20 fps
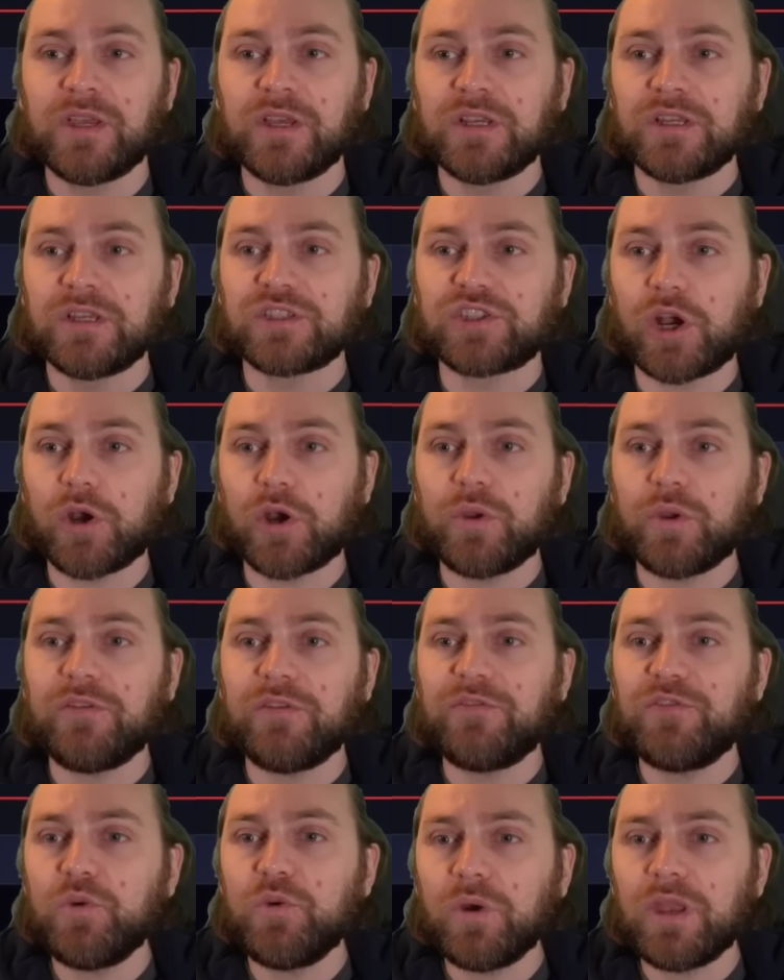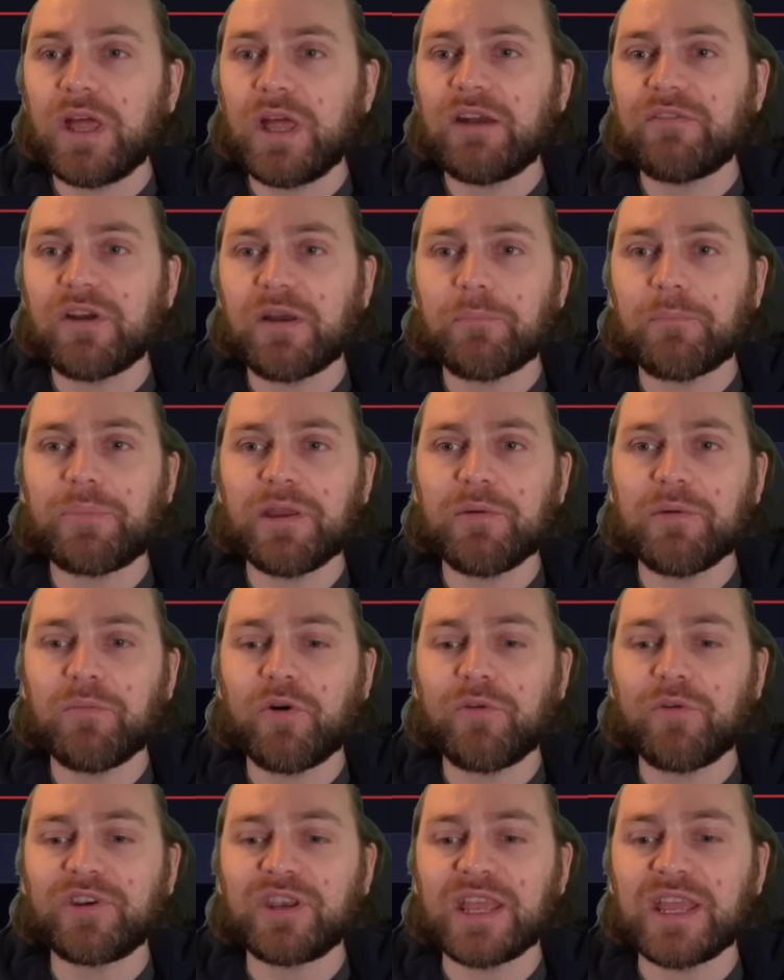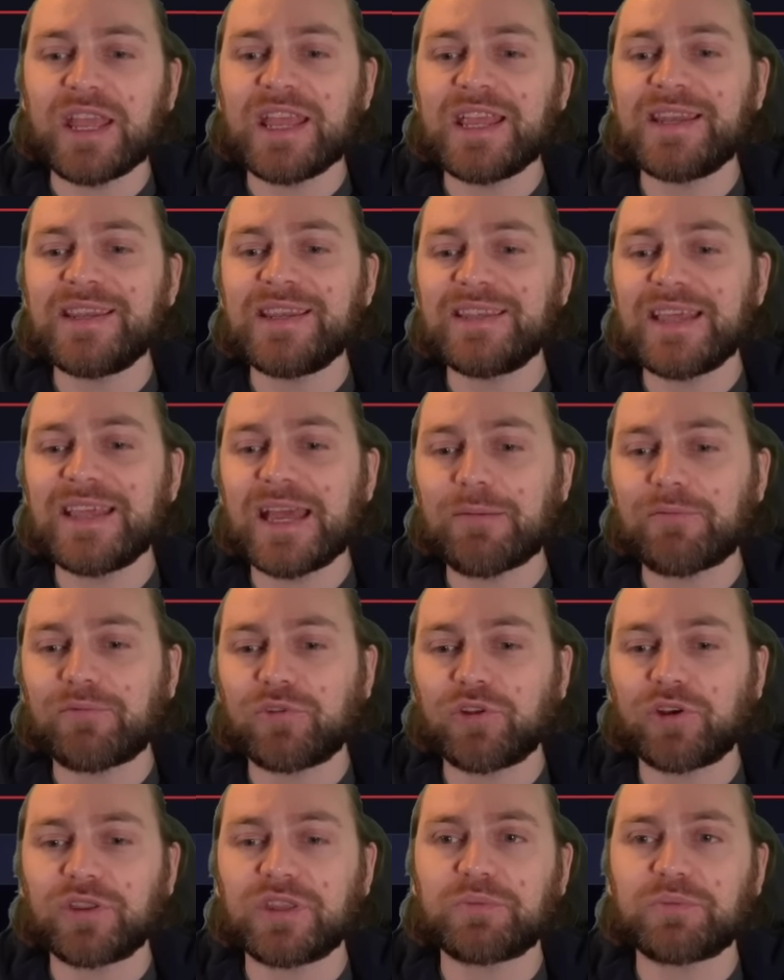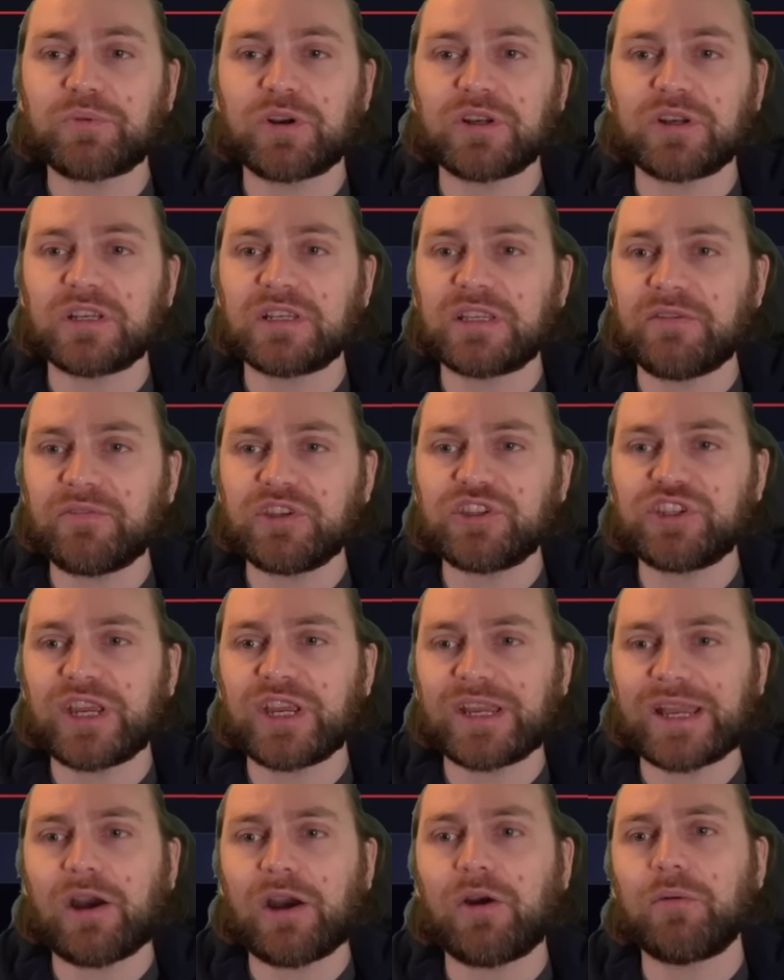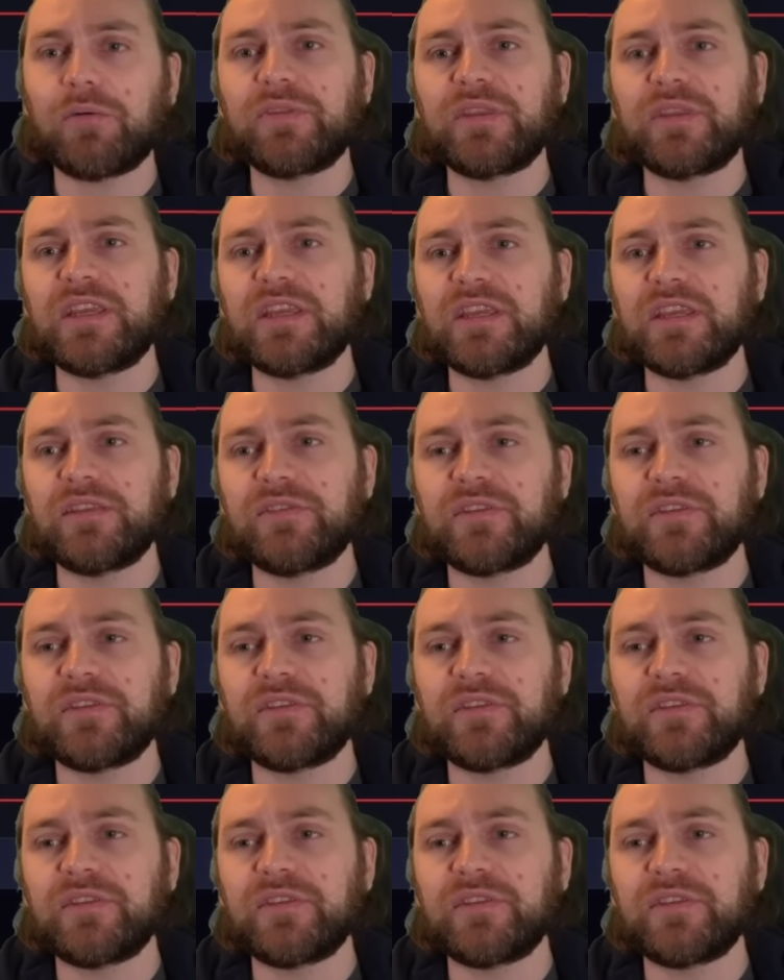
So if you want to have a bit more of an in-depth look at this project, definitely check out the,